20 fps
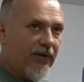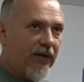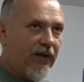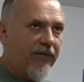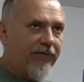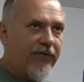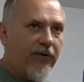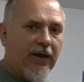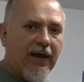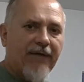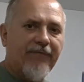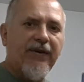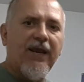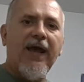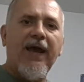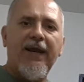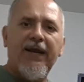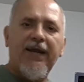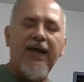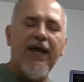if you have an
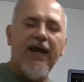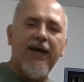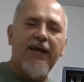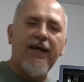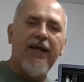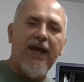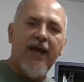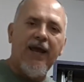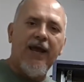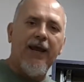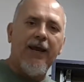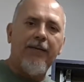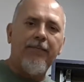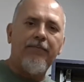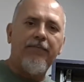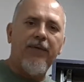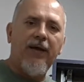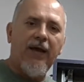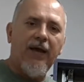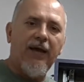80A
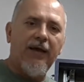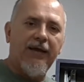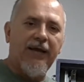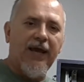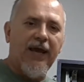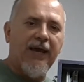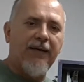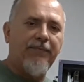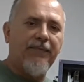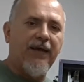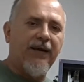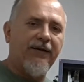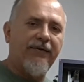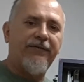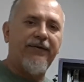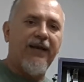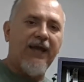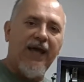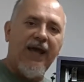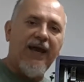game, a game that
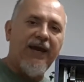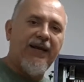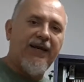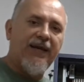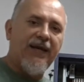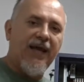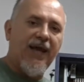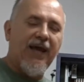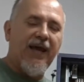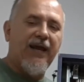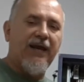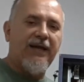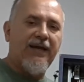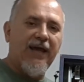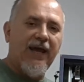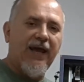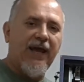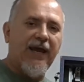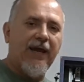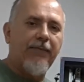is an 80A
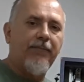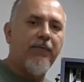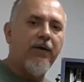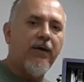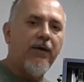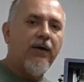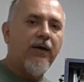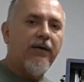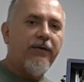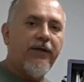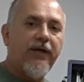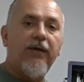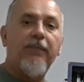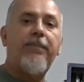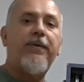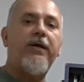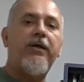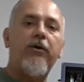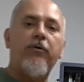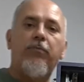game, the
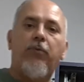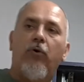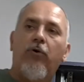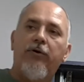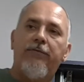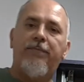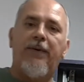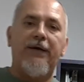MPU board is